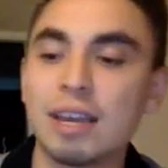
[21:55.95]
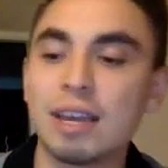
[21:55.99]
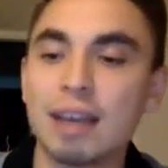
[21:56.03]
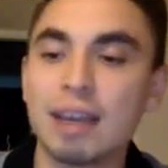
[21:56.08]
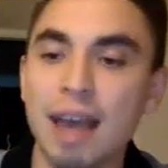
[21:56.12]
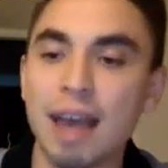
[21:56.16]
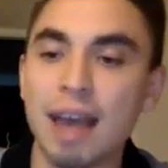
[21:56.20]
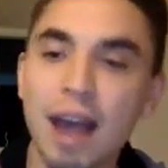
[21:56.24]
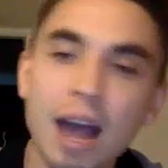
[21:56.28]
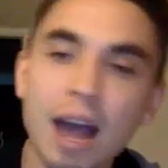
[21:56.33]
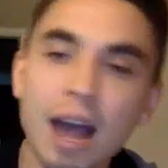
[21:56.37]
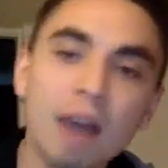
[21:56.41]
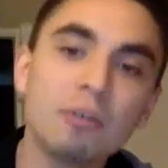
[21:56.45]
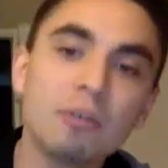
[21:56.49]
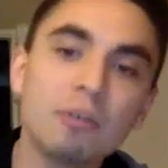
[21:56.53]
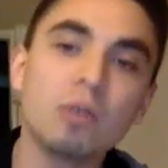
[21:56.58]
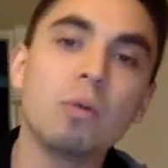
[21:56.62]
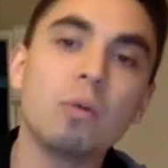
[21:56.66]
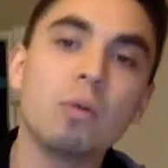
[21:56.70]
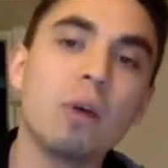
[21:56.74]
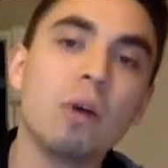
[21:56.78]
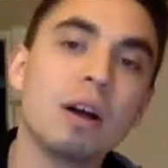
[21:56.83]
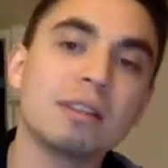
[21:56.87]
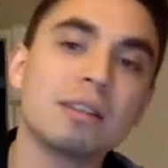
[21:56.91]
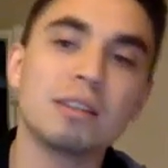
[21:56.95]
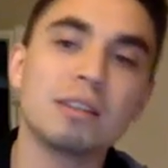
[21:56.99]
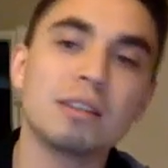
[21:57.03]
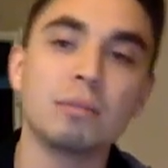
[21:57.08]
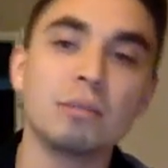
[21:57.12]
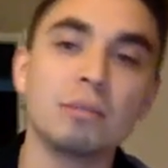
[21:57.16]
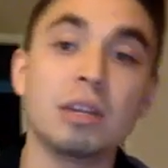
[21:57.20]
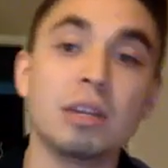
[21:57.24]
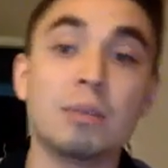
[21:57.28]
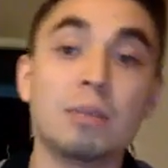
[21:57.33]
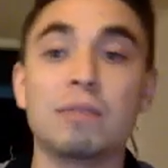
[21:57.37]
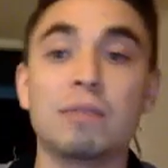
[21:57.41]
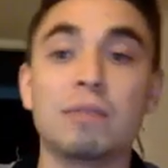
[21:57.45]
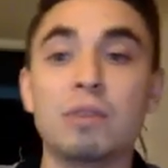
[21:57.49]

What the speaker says: Like, have quantum leaps.